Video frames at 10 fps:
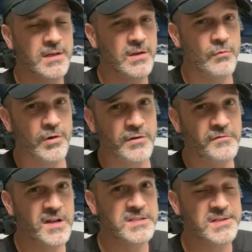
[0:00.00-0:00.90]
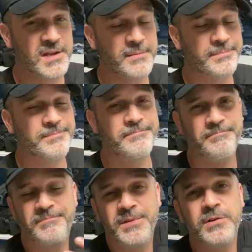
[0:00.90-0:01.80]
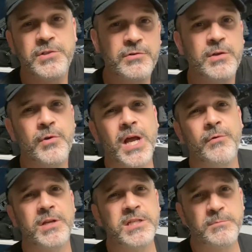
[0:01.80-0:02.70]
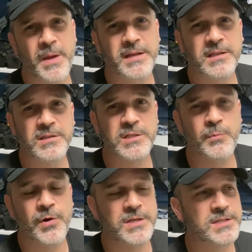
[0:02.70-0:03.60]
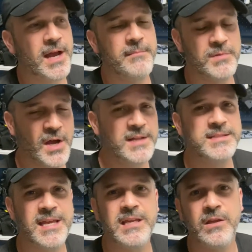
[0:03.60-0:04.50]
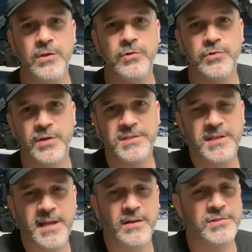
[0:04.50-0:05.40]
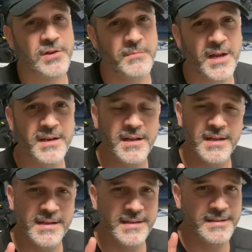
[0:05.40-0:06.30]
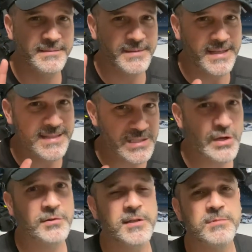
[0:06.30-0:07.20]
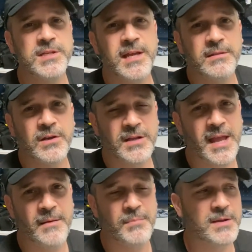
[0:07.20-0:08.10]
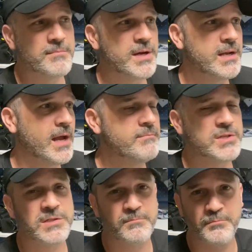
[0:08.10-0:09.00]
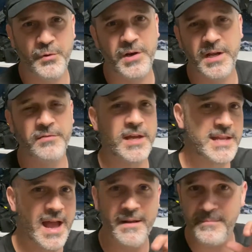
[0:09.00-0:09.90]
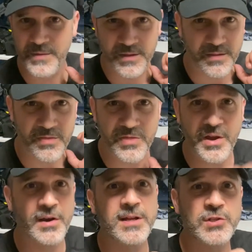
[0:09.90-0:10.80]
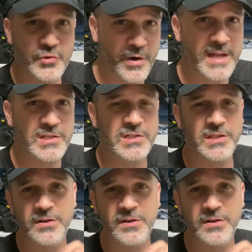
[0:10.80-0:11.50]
We're advancing up. They're doing what I would expect at this point in time, not taking huge risks to get out. So I'm not insulting them saying they're camping, but I'm just pointing out that, yeah, they're entrenched.